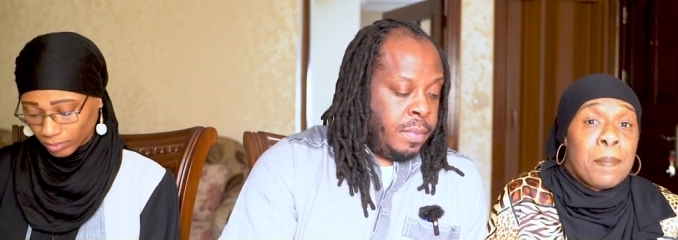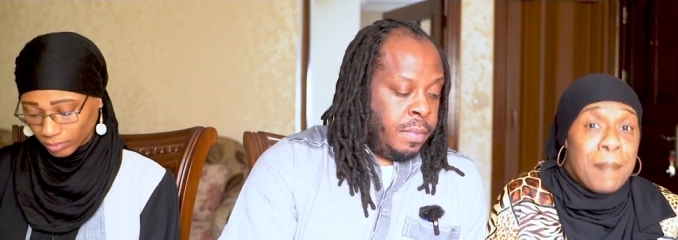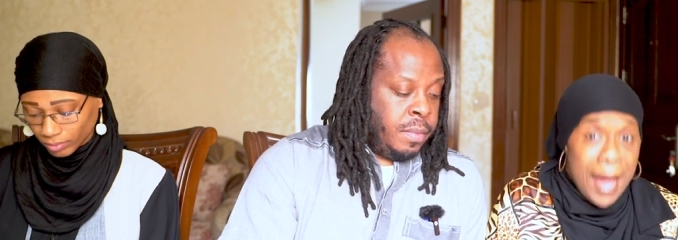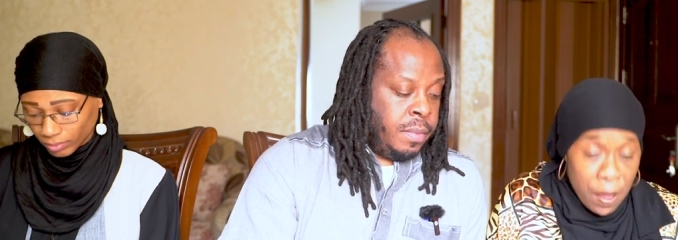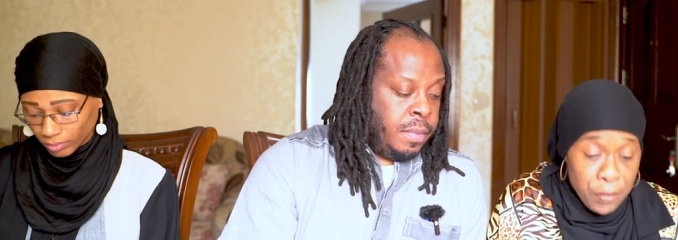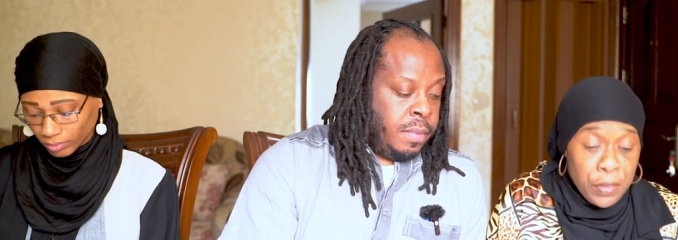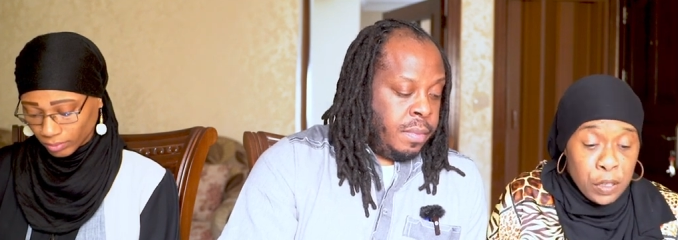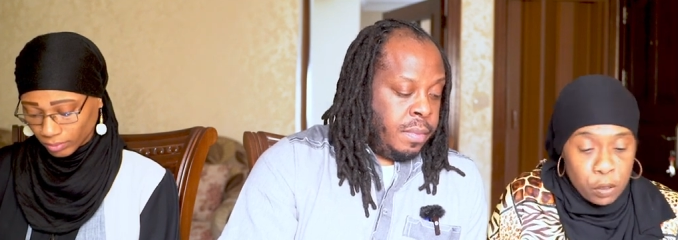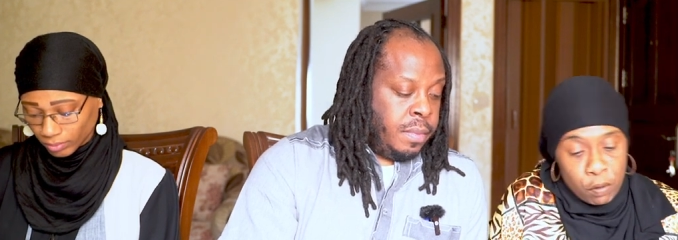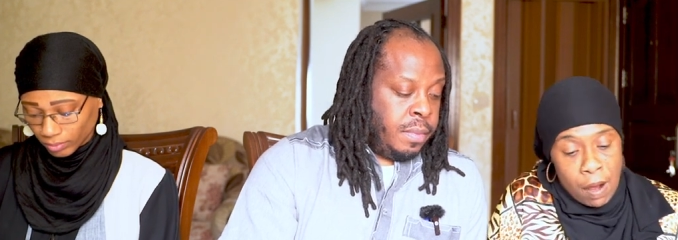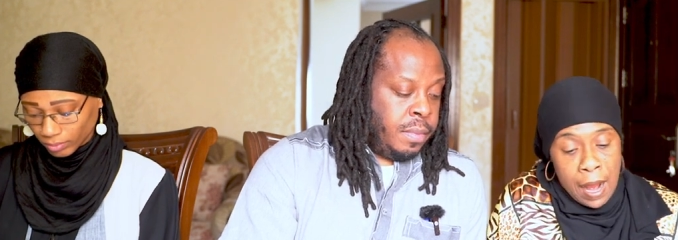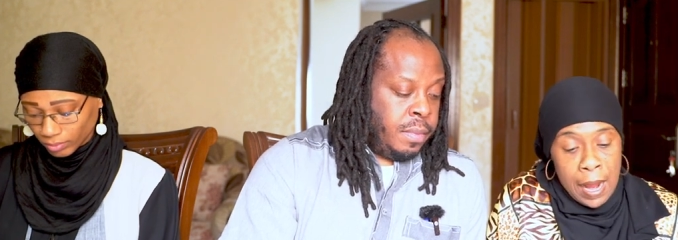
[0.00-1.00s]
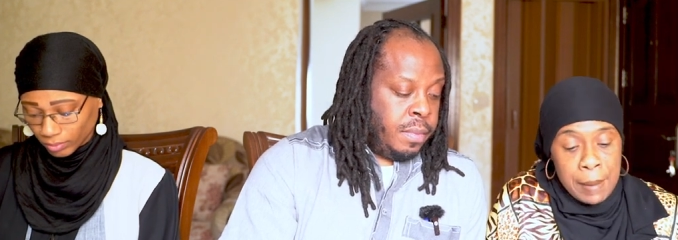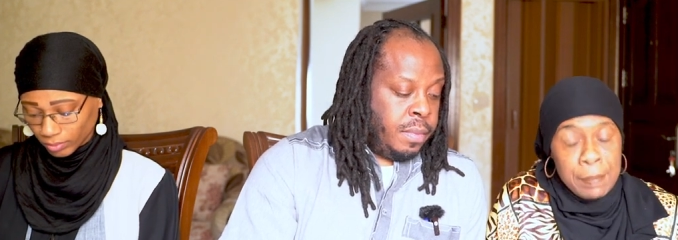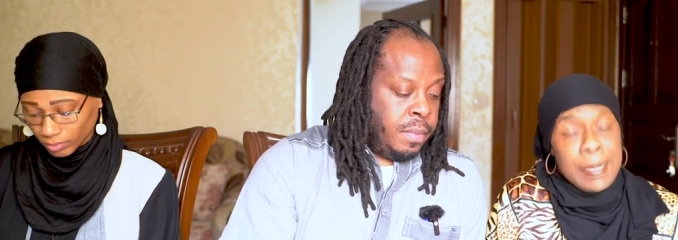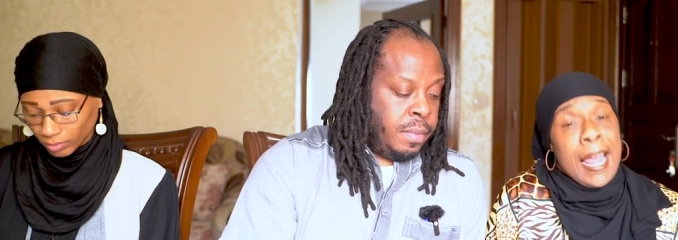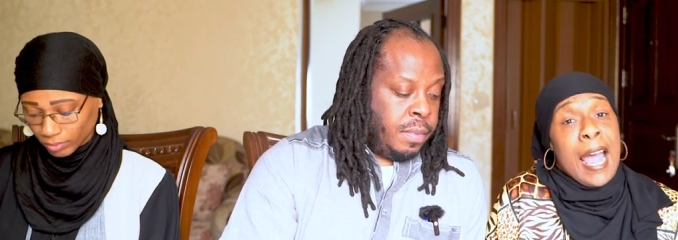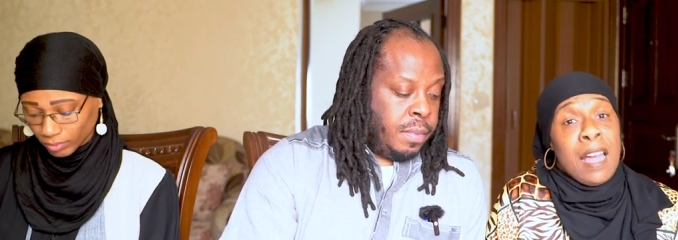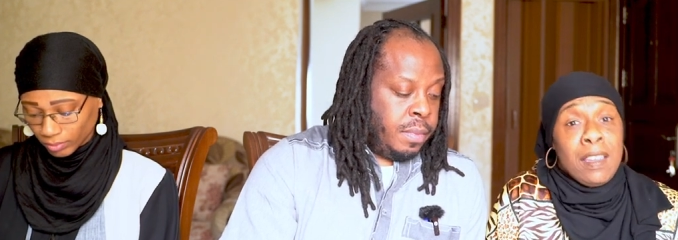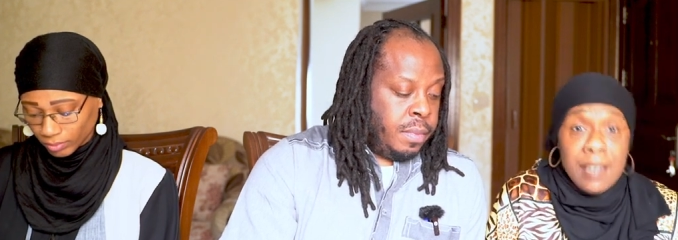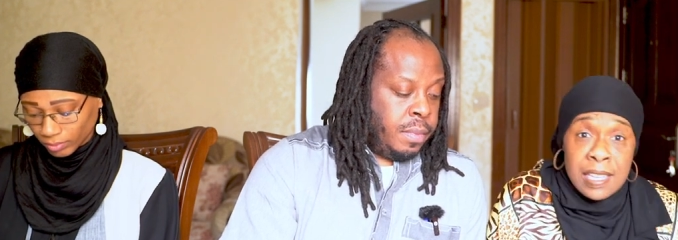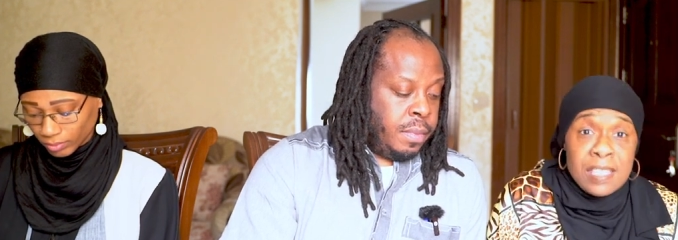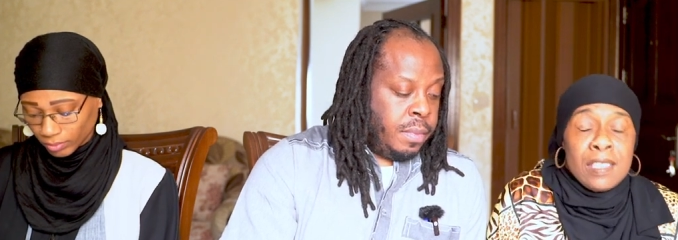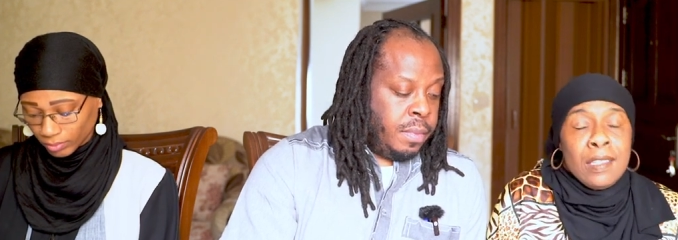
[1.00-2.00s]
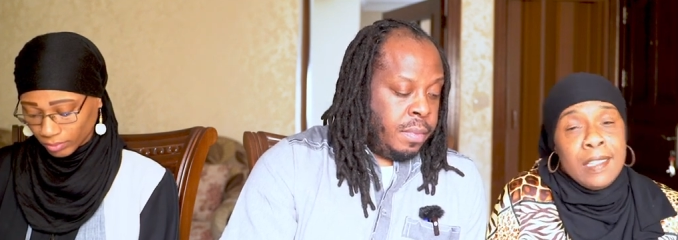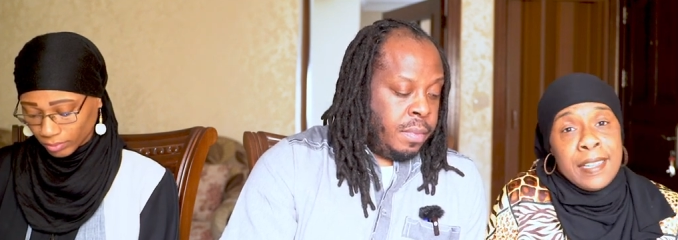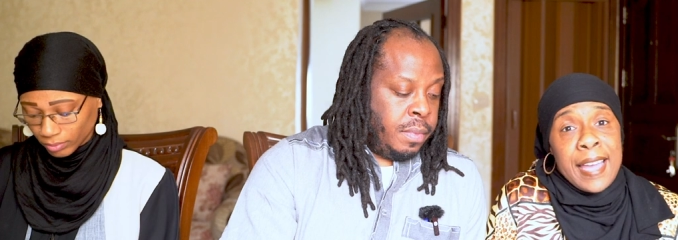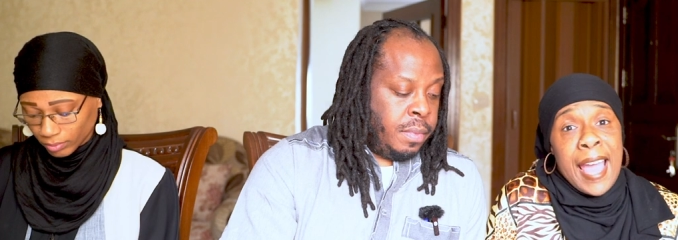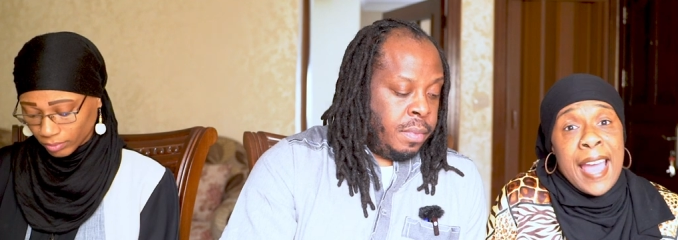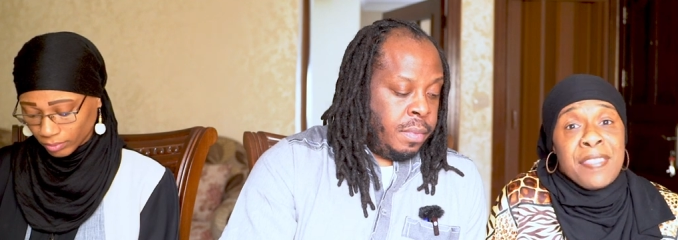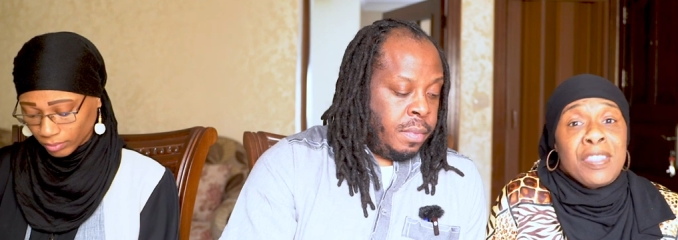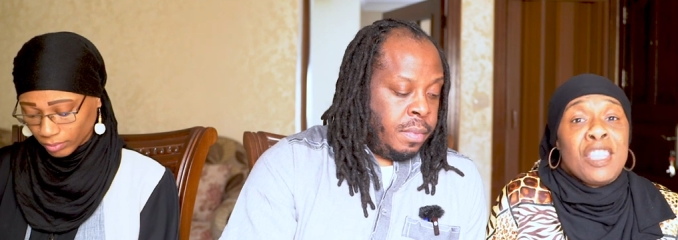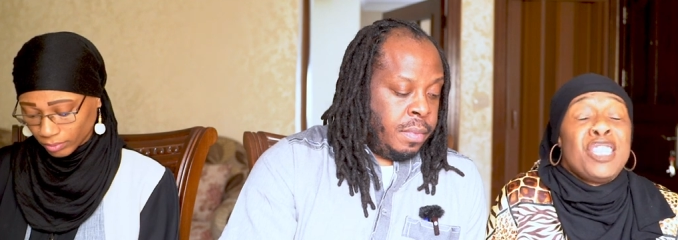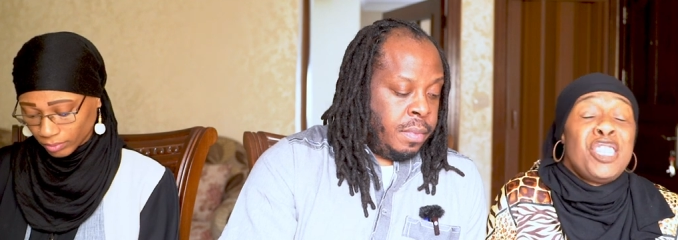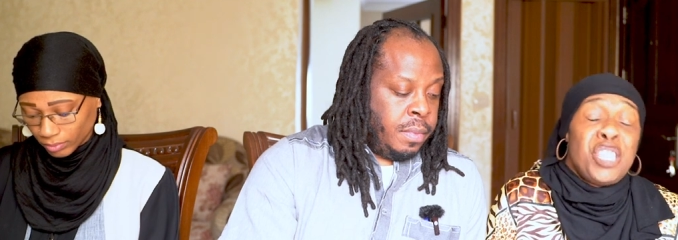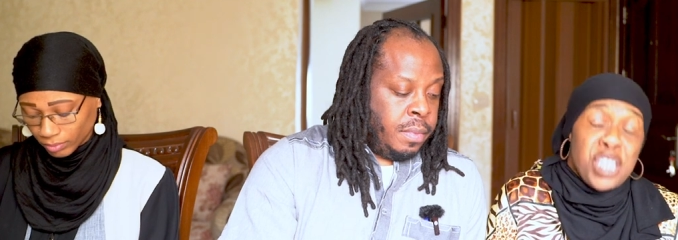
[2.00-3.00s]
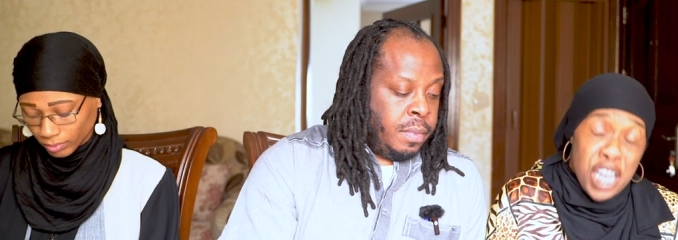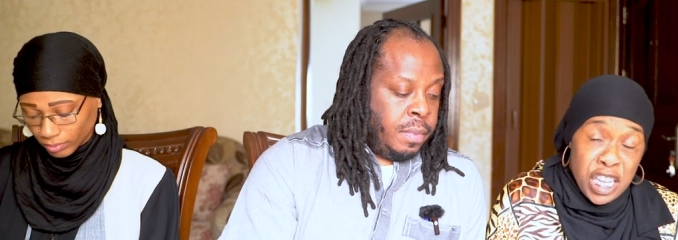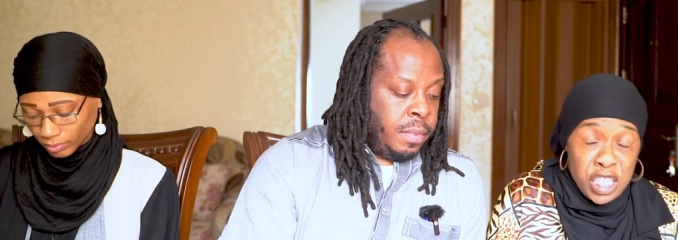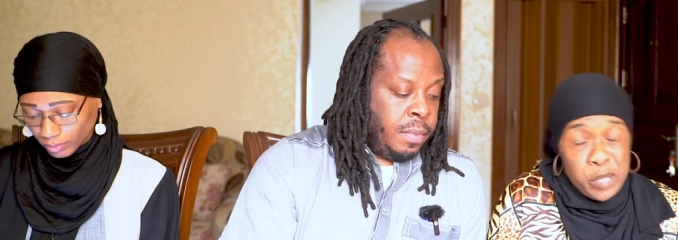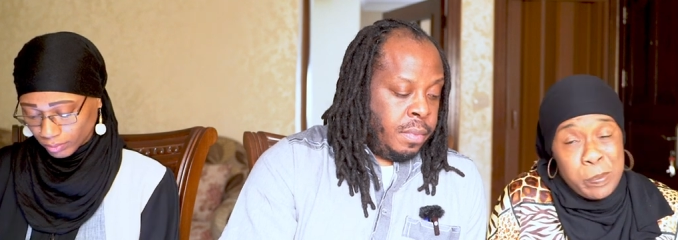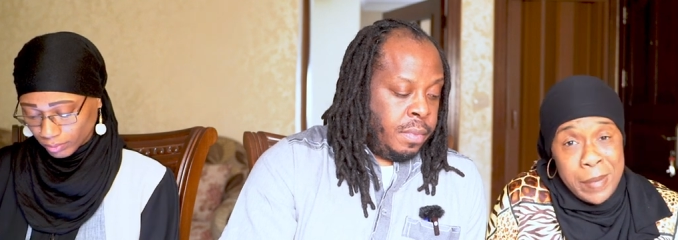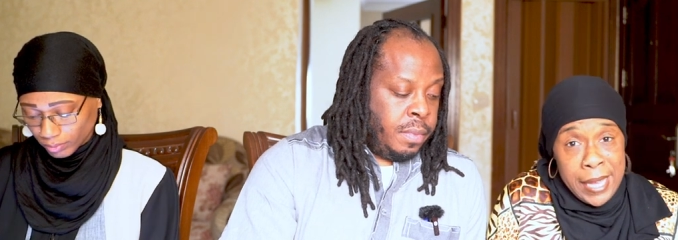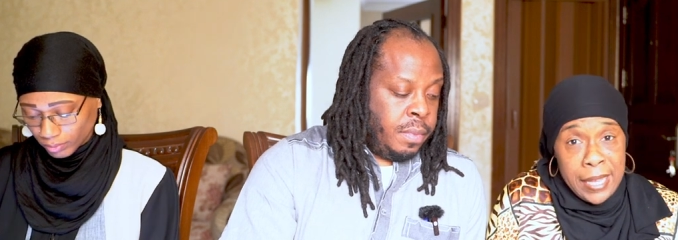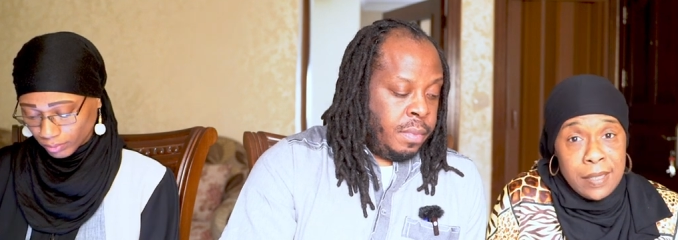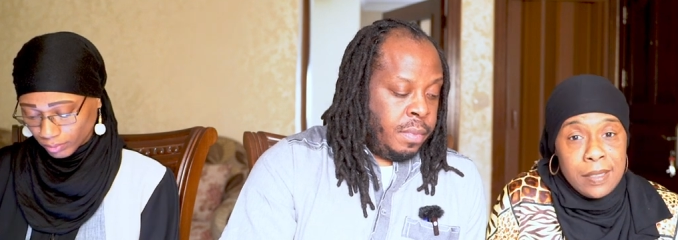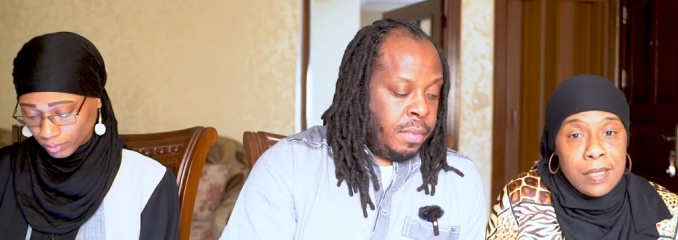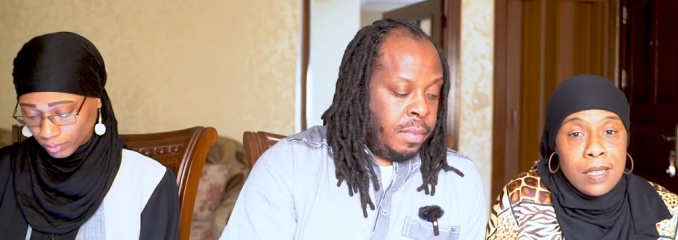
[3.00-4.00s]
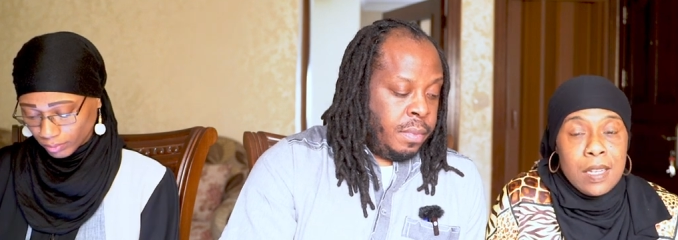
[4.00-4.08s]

Speaker 1: about the crime. Now let's look at the judgment